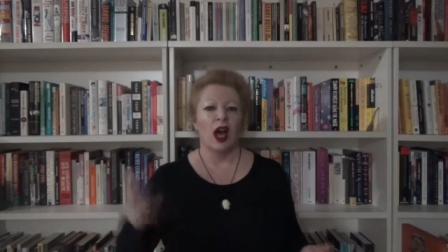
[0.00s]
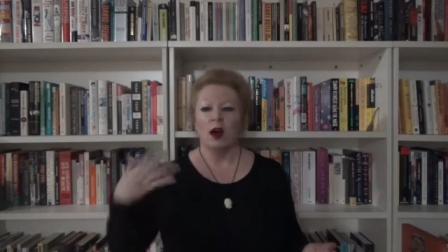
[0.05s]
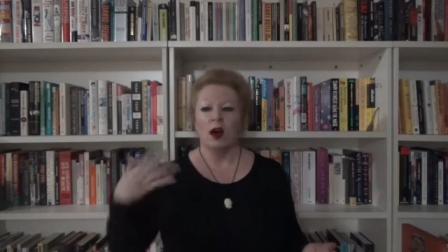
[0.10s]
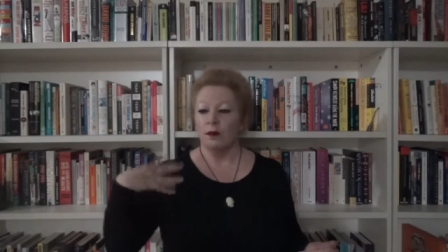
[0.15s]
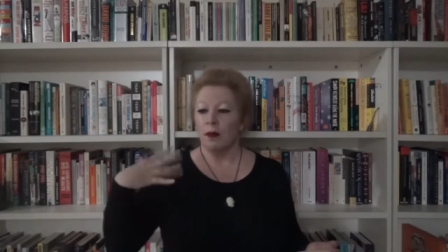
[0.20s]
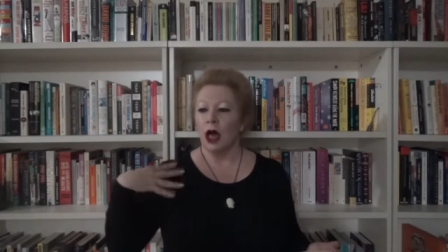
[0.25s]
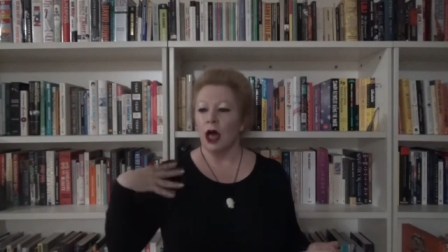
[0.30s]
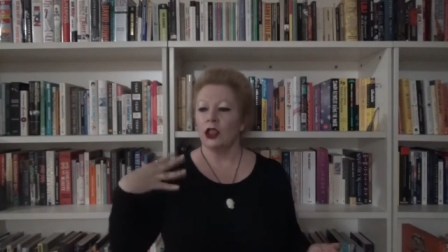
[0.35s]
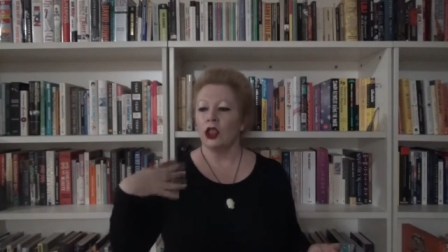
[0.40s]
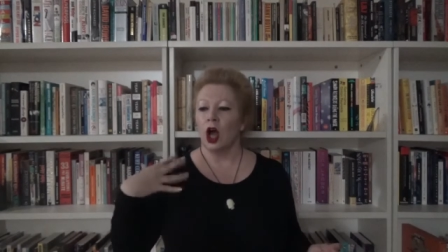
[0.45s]

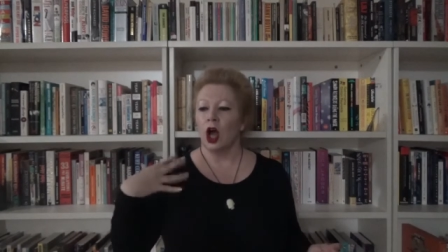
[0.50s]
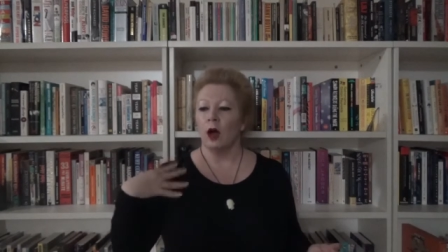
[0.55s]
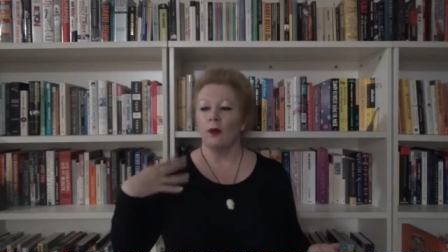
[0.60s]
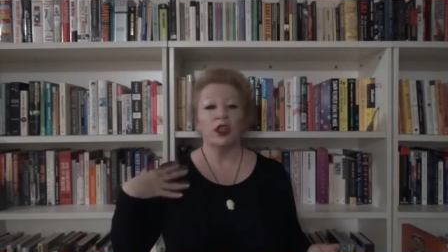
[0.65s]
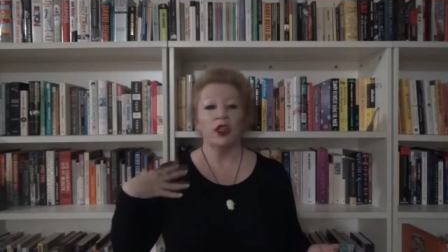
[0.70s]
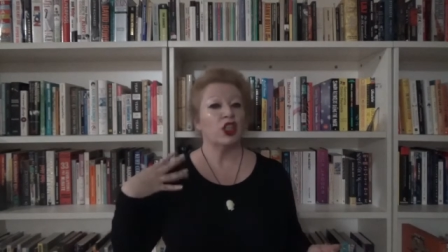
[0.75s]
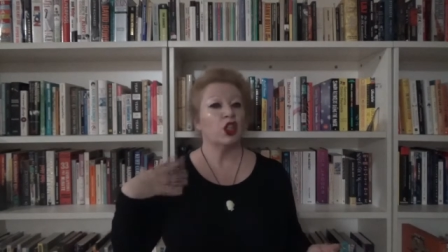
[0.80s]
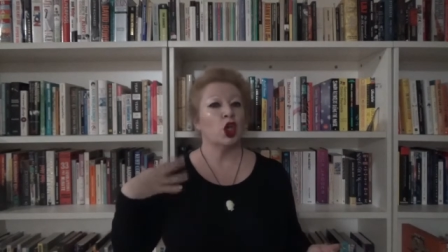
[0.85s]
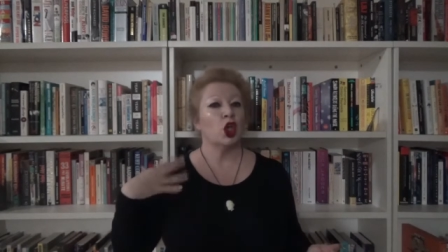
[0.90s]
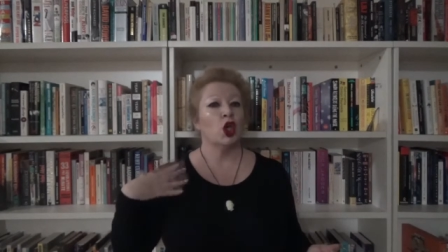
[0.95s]
My time,
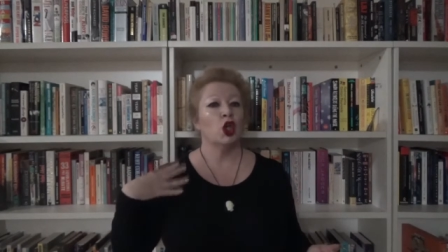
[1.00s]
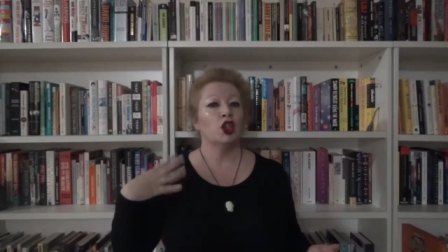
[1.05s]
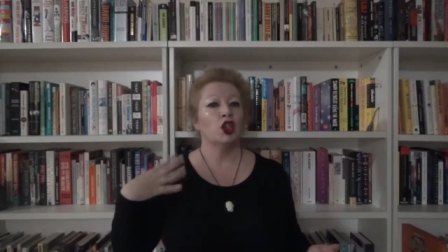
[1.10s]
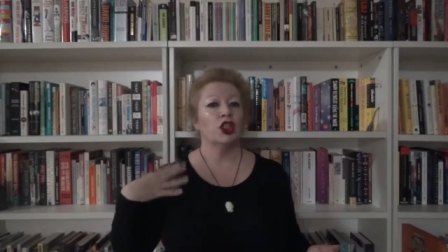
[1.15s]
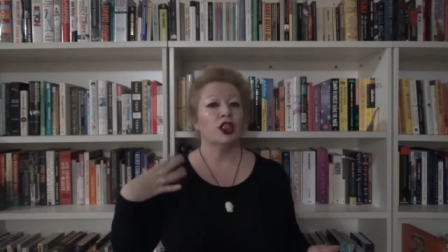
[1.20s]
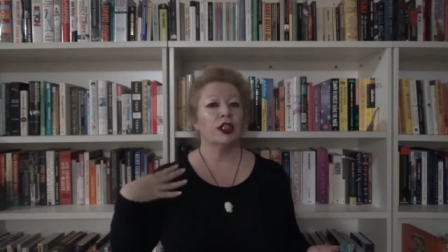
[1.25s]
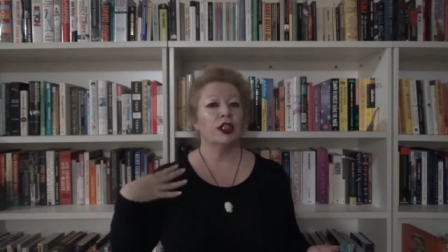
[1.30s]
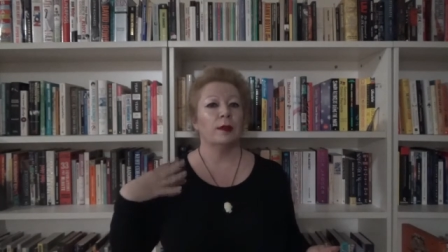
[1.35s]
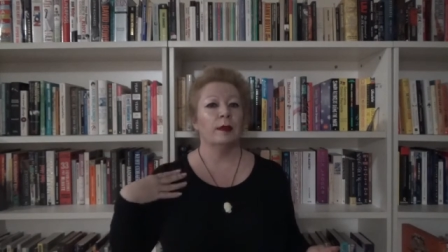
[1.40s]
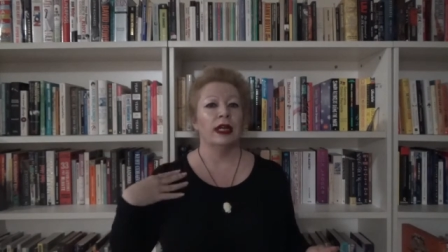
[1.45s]
this is
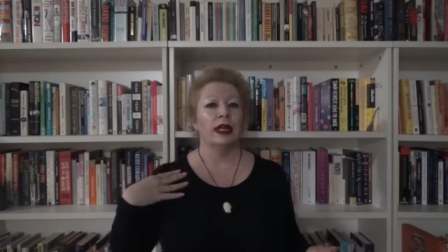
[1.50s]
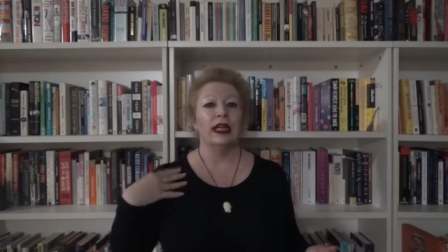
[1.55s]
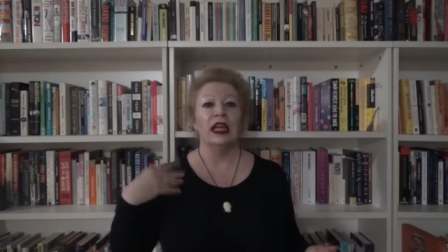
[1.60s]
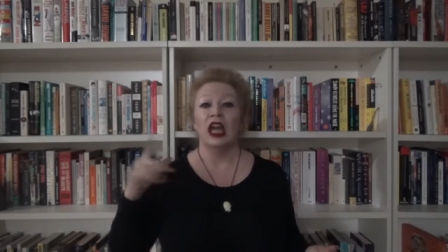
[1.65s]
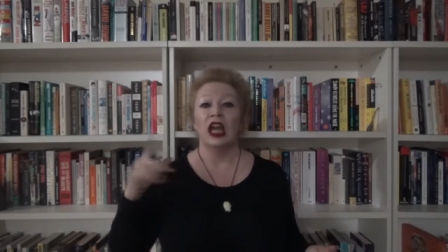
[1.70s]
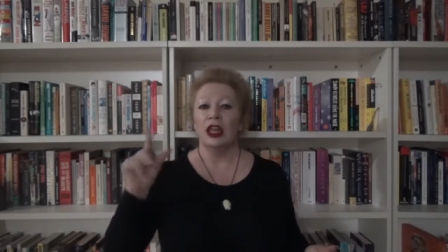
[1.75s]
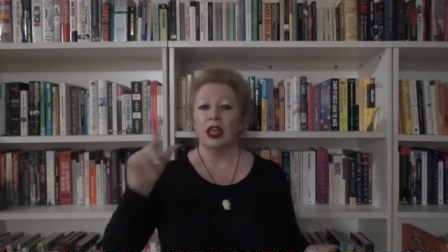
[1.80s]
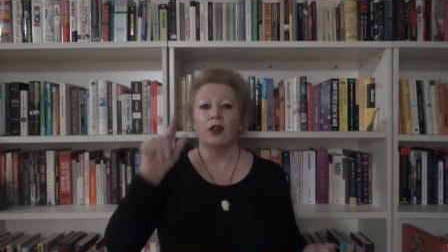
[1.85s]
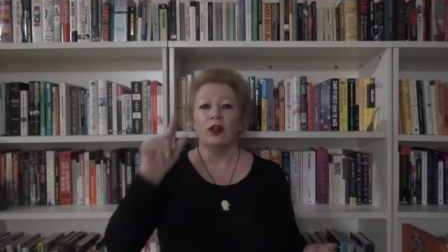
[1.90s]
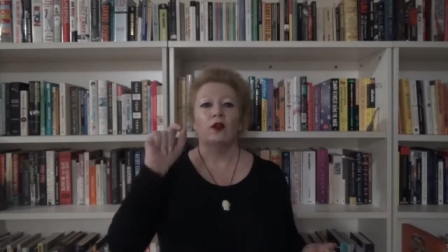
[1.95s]
urgent to me,
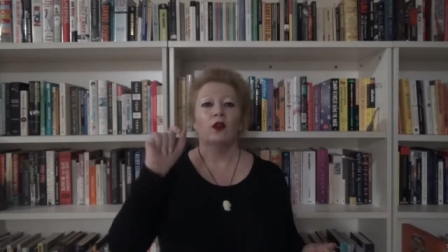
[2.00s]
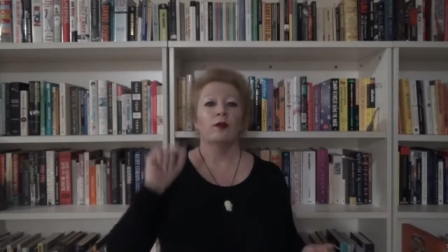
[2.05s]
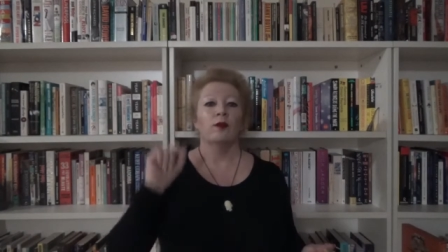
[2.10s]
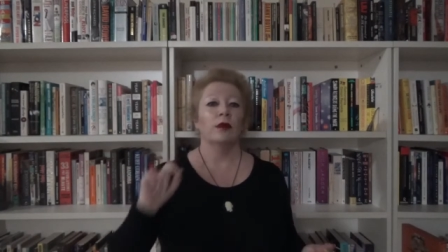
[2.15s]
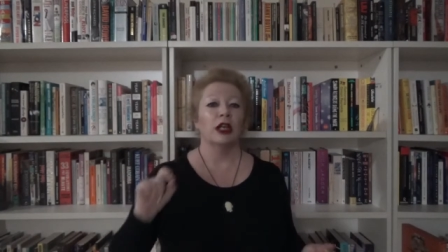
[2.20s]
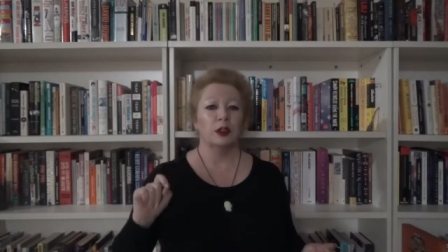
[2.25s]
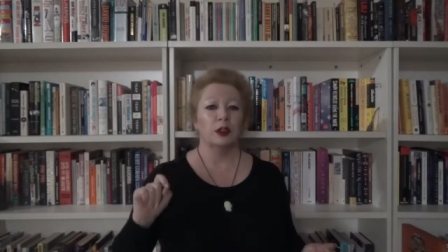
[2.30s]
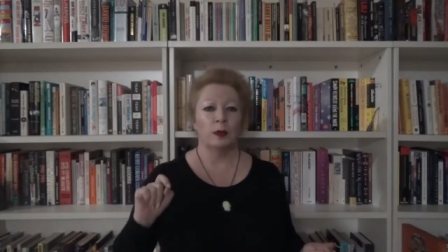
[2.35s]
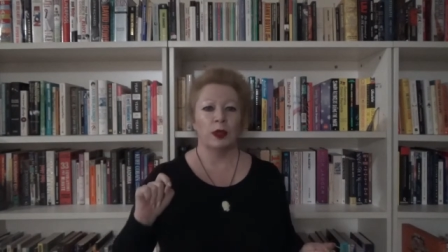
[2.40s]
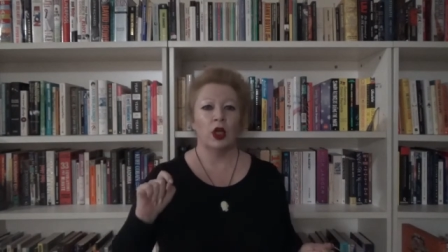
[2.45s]
therefore it
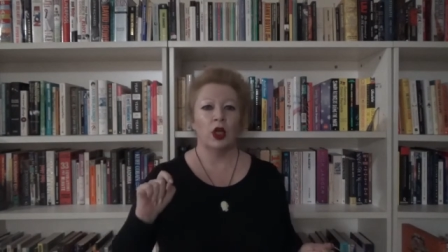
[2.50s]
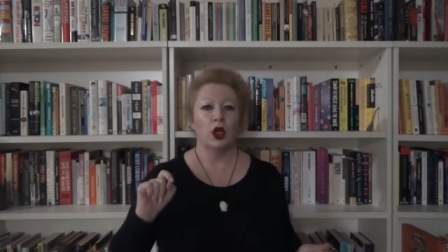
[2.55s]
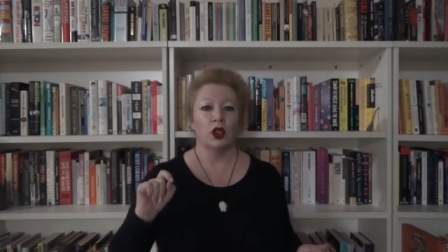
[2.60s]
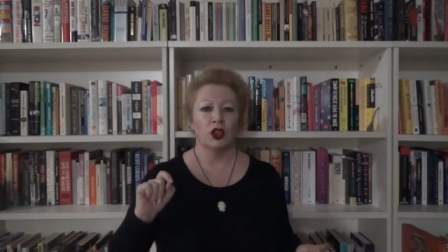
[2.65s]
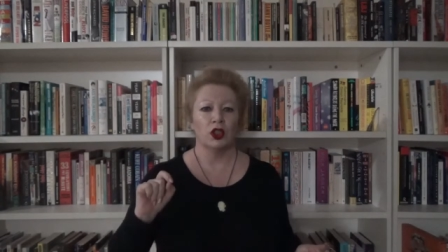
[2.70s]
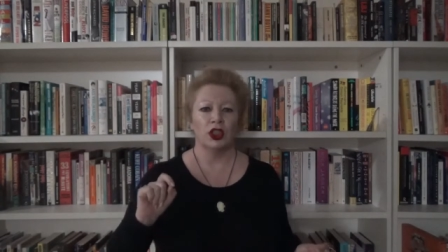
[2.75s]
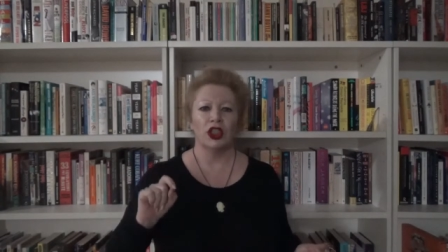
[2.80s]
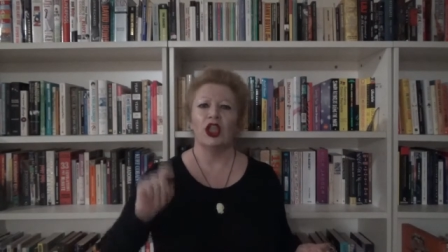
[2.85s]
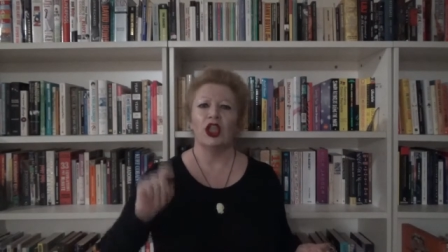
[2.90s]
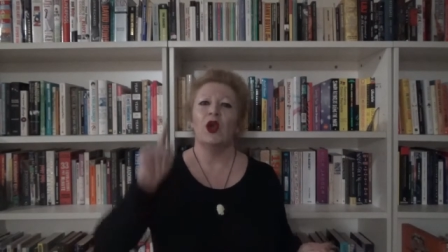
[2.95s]
must be
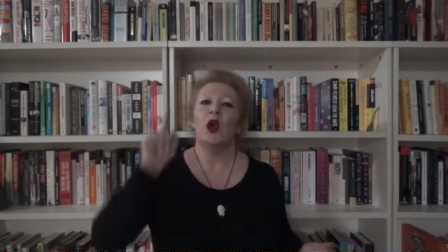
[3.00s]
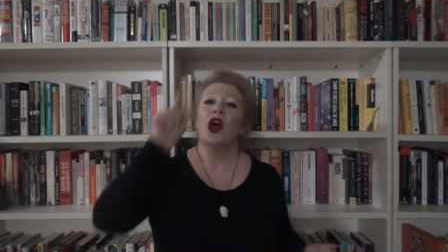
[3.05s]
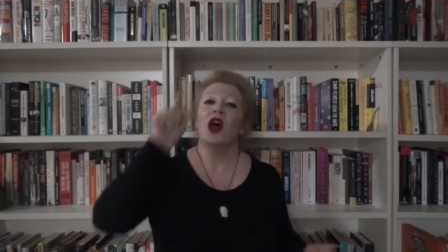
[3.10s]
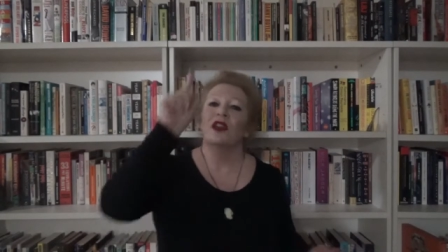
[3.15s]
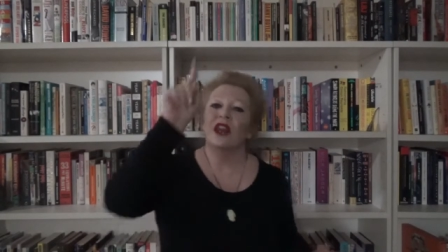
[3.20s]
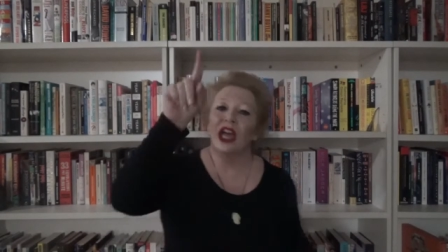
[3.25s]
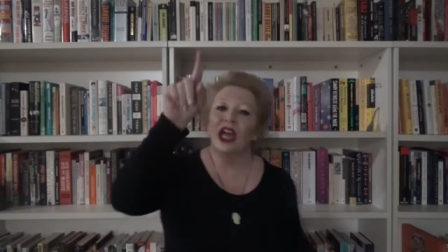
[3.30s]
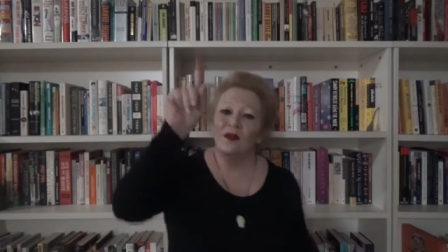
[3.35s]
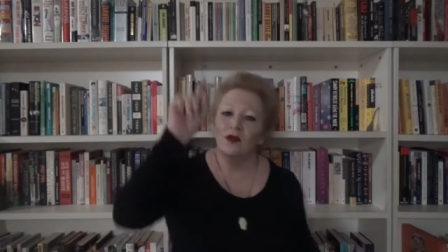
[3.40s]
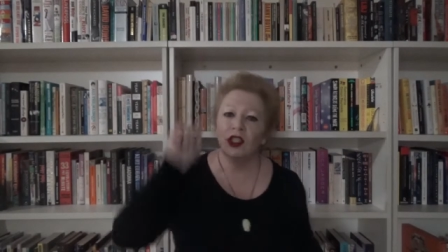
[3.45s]
urgent to you.
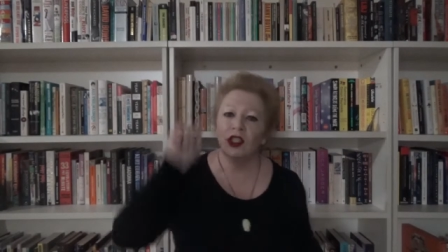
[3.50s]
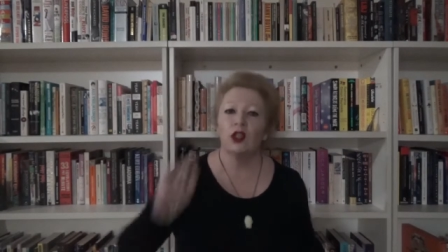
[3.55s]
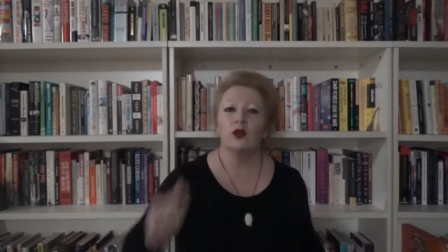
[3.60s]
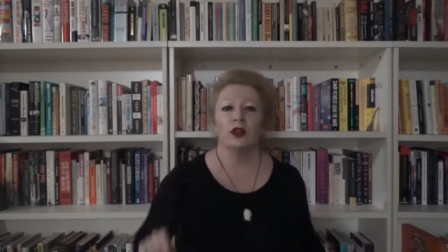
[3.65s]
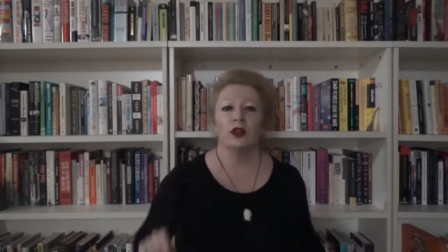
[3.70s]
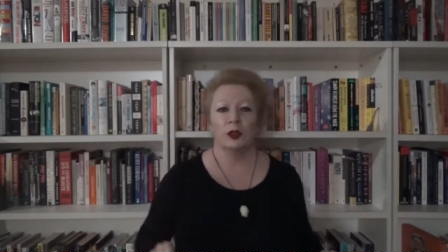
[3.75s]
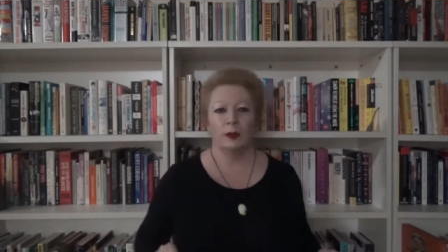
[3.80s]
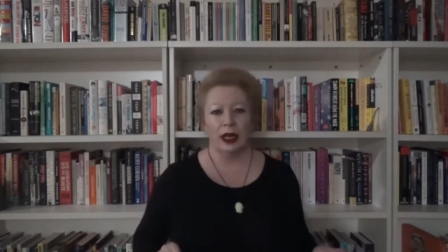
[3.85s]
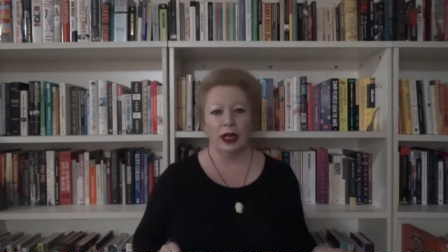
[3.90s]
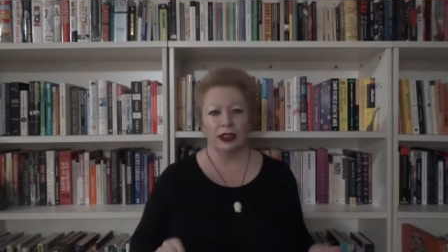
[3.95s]
They have
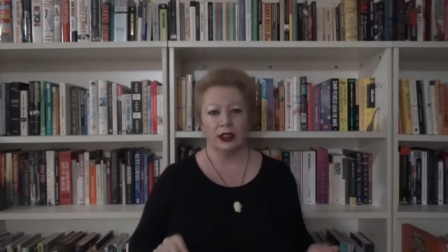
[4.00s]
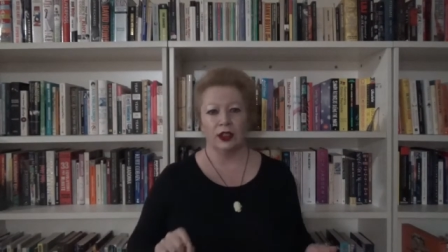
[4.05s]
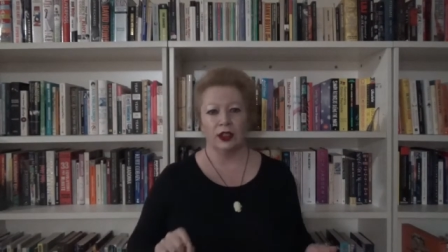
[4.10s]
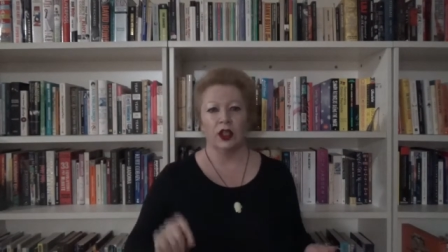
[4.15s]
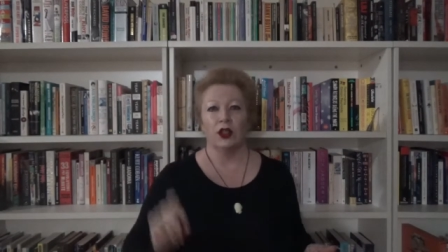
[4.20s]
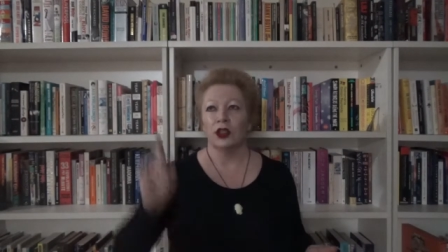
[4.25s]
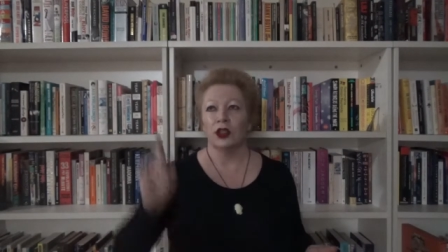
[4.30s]
disrespected you.